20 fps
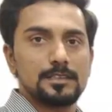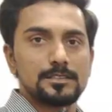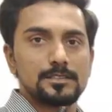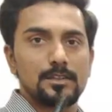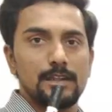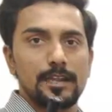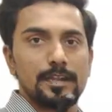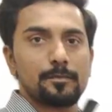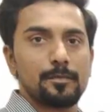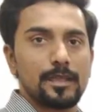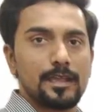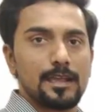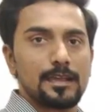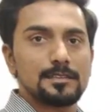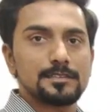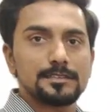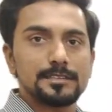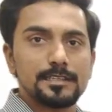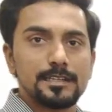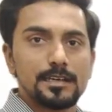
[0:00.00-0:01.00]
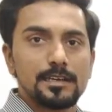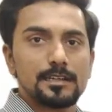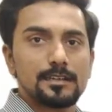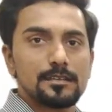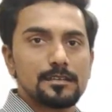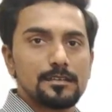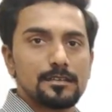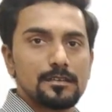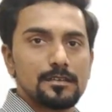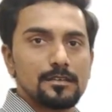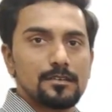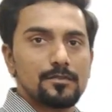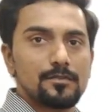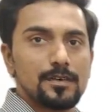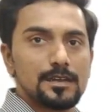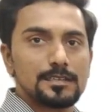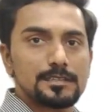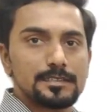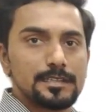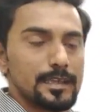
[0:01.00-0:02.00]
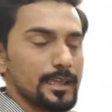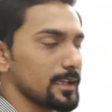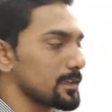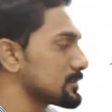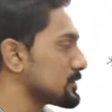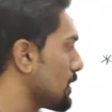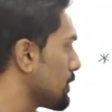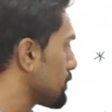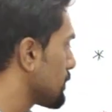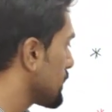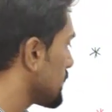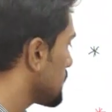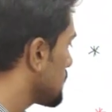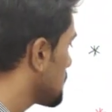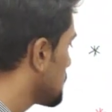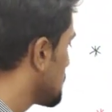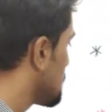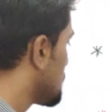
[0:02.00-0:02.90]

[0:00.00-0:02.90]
So let me consider first example,